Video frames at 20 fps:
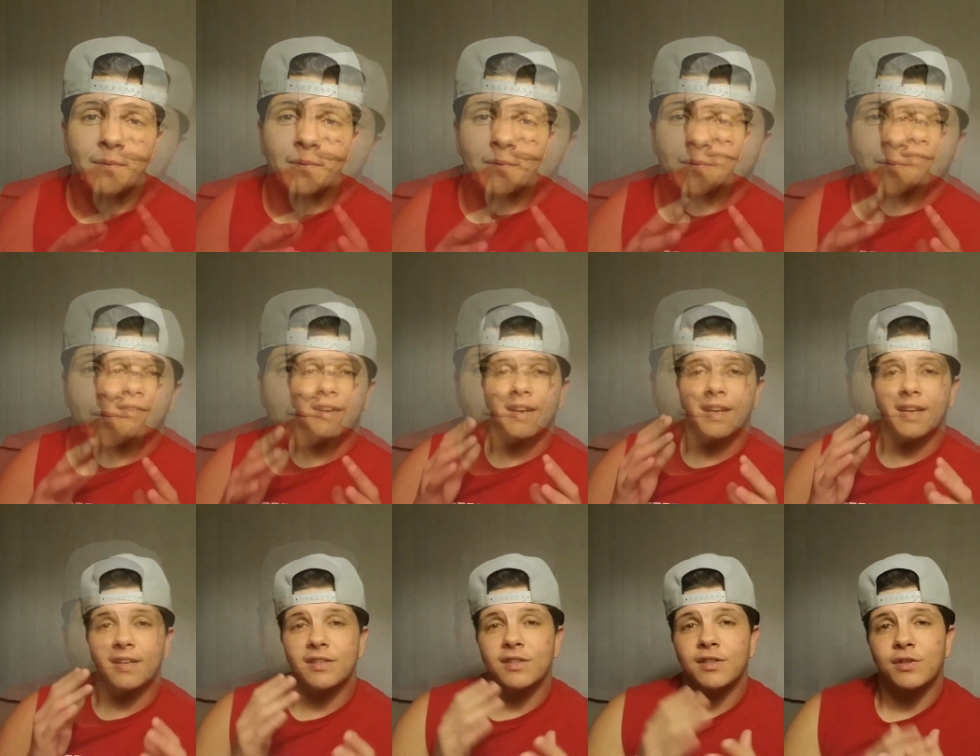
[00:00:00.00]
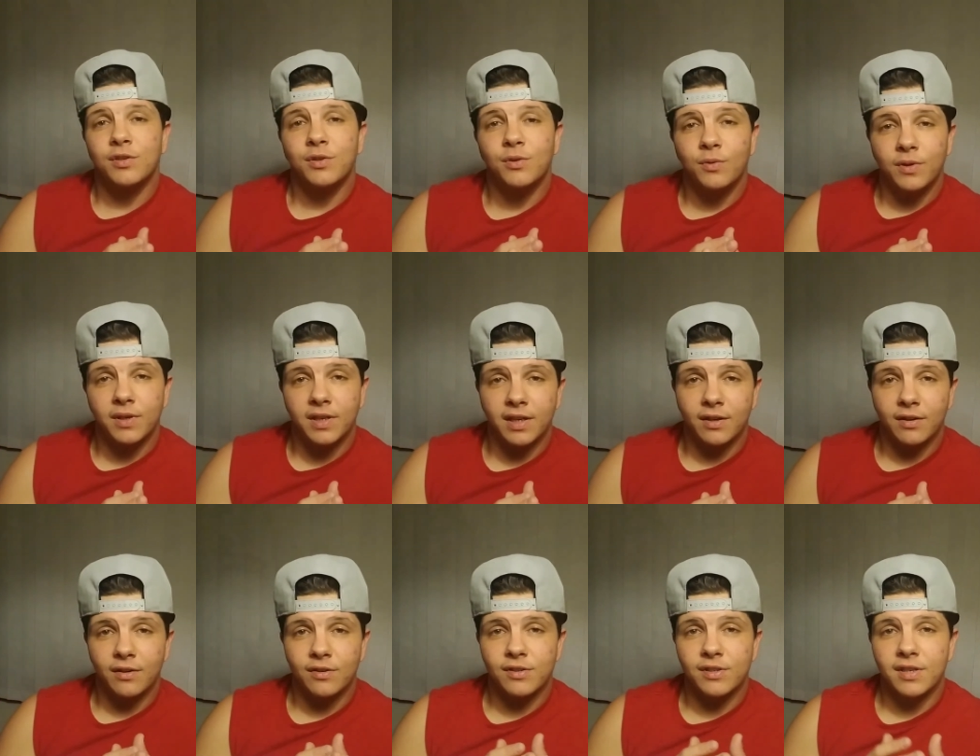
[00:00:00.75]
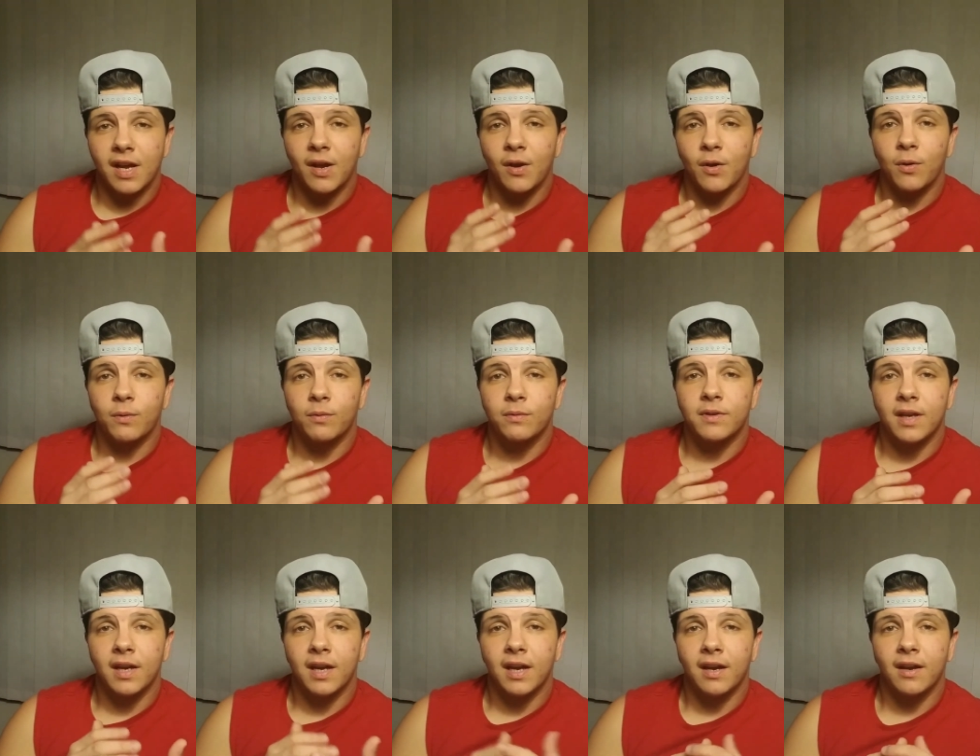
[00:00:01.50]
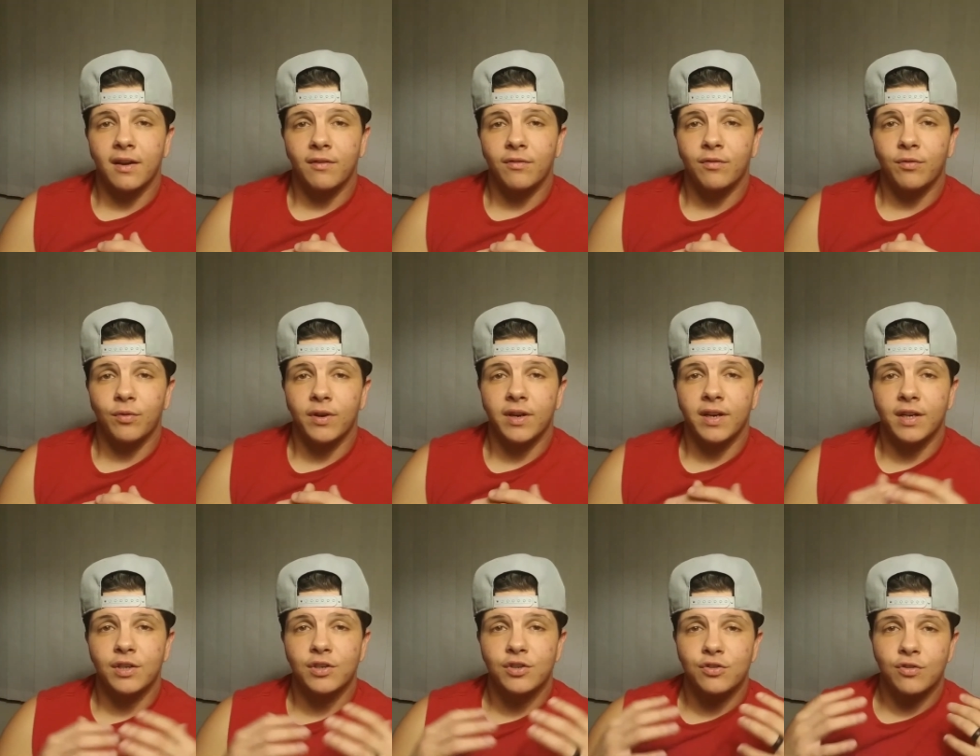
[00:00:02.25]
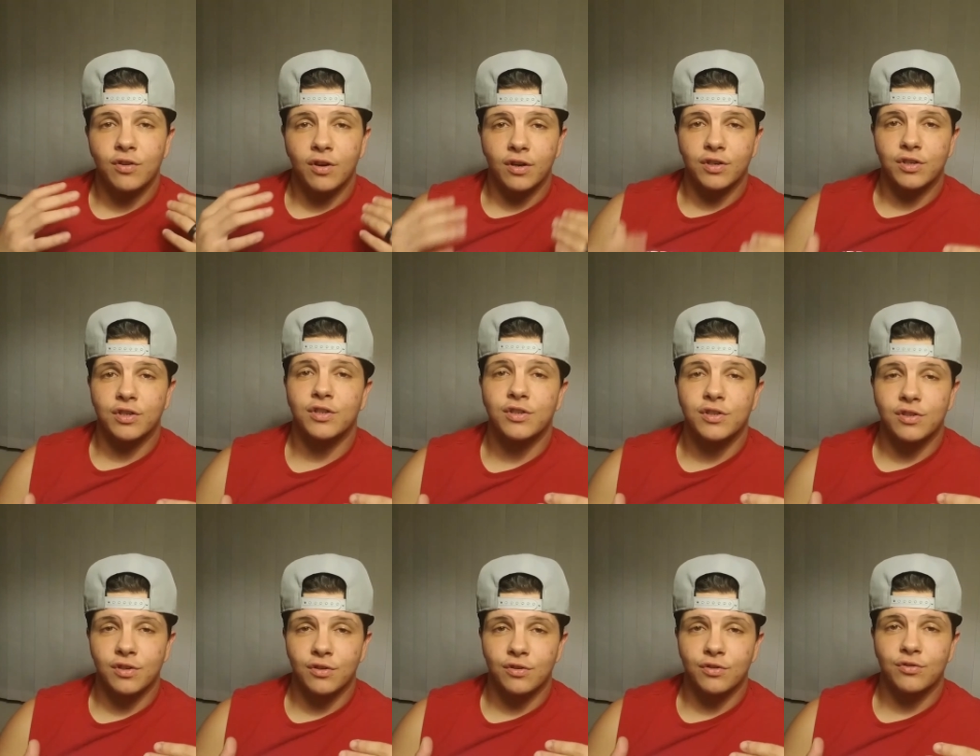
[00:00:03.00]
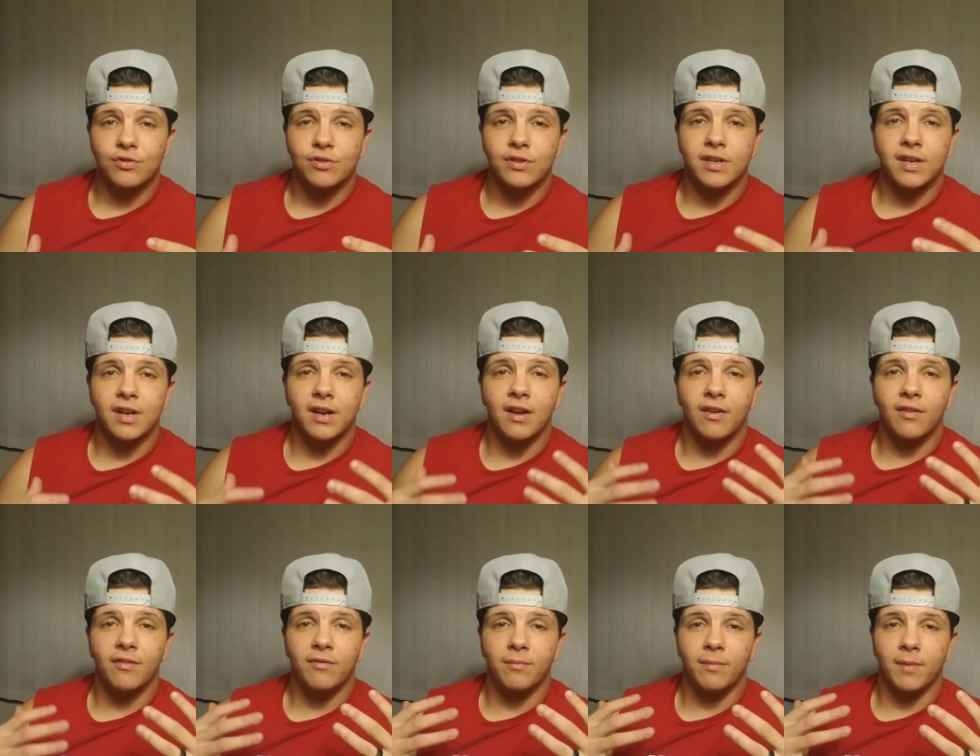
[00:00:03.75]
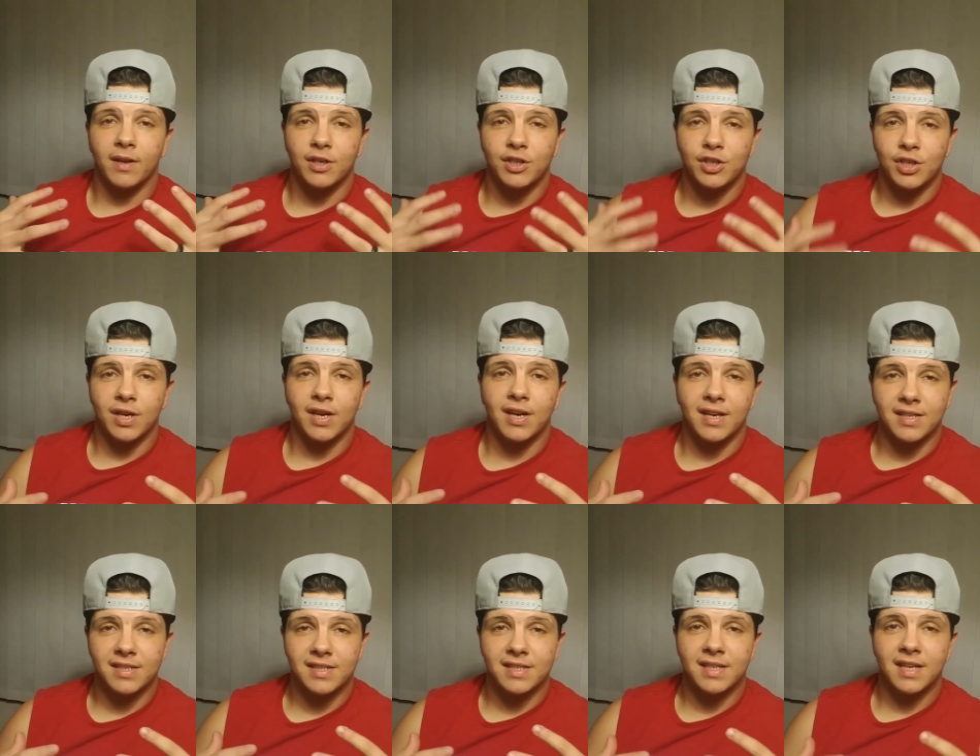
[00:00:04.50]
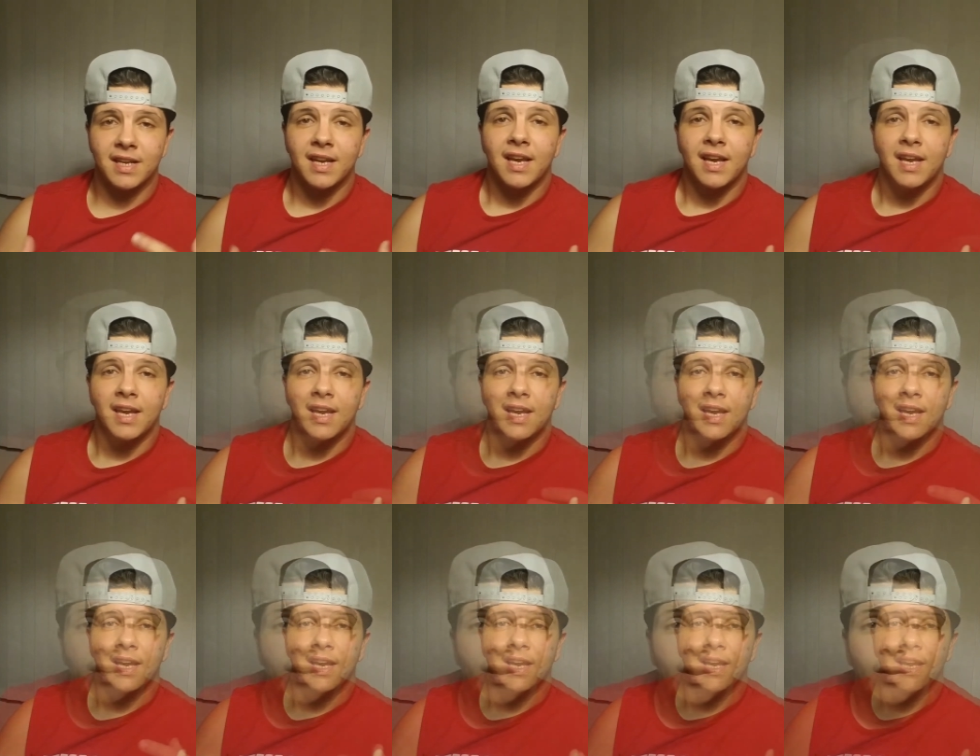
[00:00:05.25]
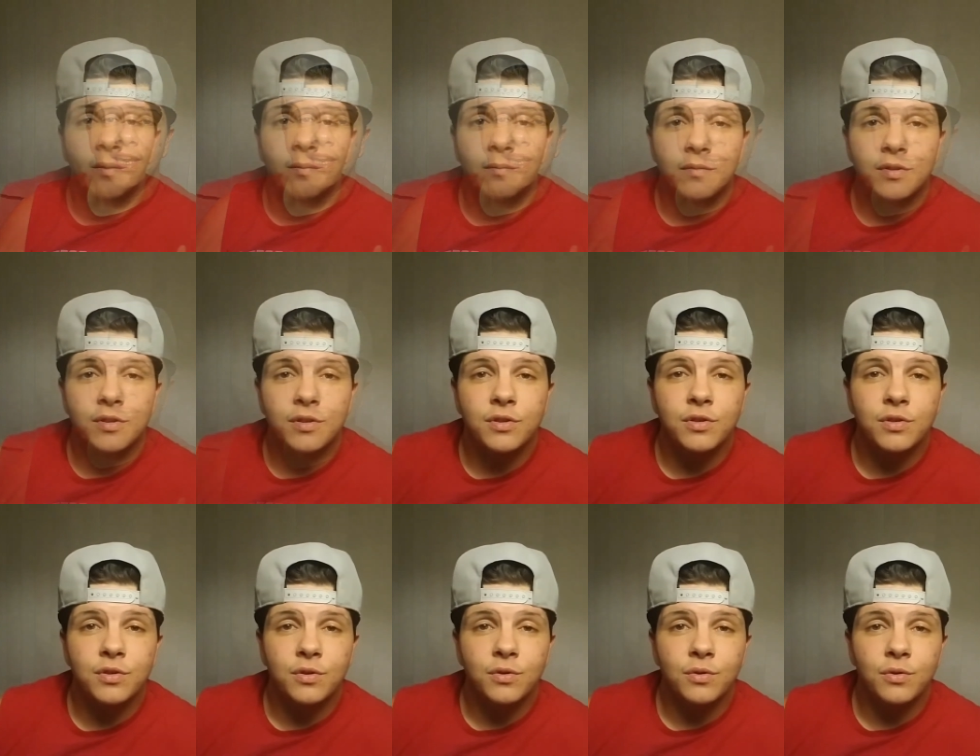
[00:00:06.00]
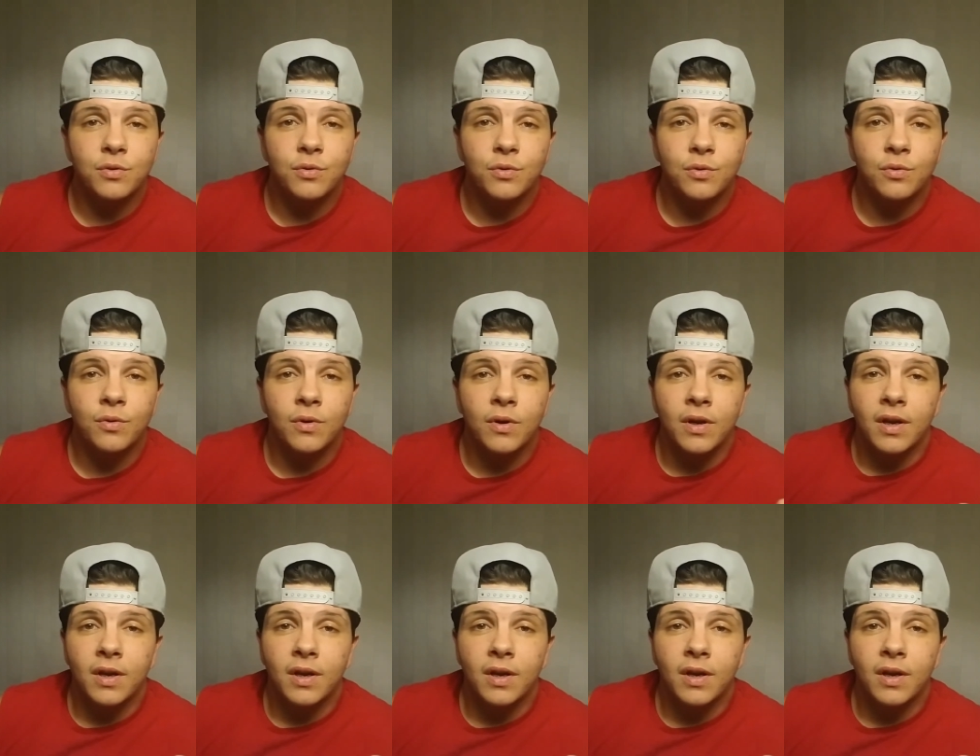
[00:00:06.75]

In the next two years, I hope to have reconstruction surgery of my chest. When it comes to